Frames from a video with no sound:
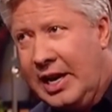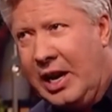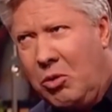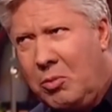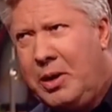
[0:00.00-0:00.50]
And
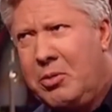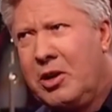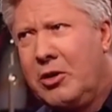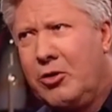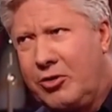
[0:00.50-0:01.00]
I want people
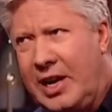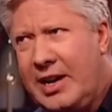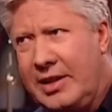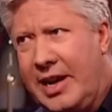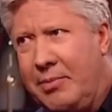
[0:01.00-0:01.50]
to
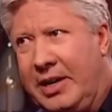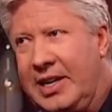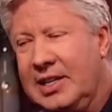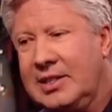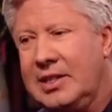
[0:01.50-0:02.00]
understand that
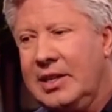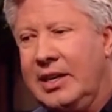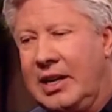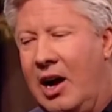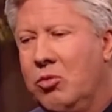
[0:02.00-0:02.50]
because
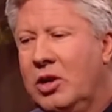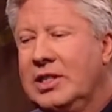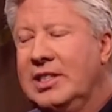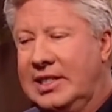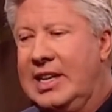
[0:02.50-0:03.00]
God
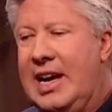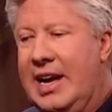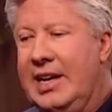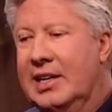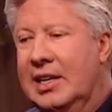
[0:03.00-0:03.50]
wasn't
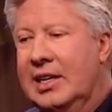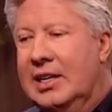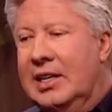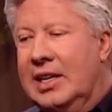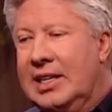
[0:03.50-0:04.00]
saying,
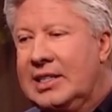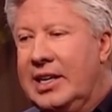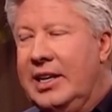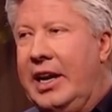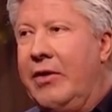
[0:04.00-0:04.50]

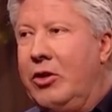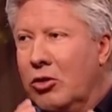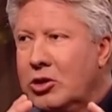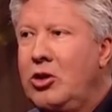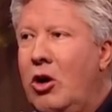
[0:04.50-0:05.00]
listen, if
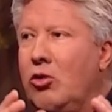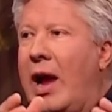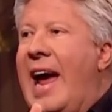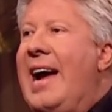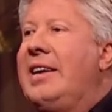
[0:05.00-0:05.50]
you'll start
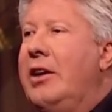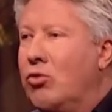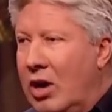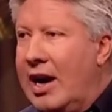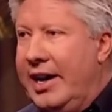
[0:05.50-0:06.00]
acting
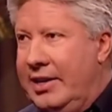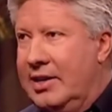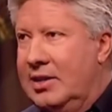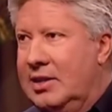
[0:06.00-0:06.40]
right,